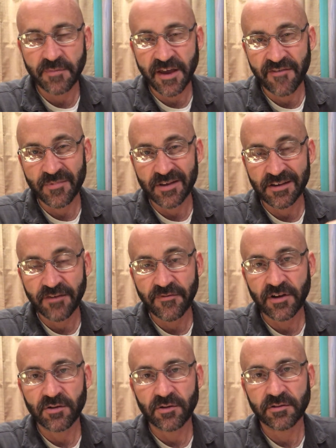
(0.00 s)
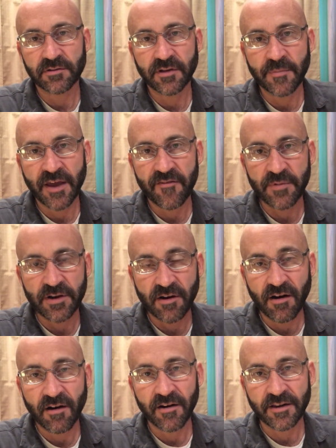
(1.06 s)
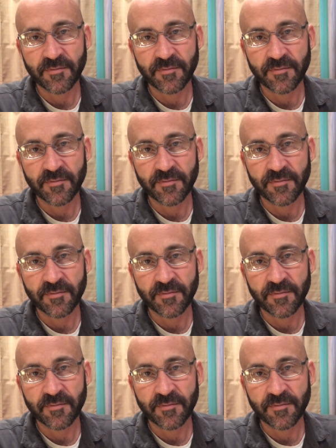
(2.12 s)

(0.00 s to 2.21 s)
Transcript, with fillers: may have been difficult and may have been hard,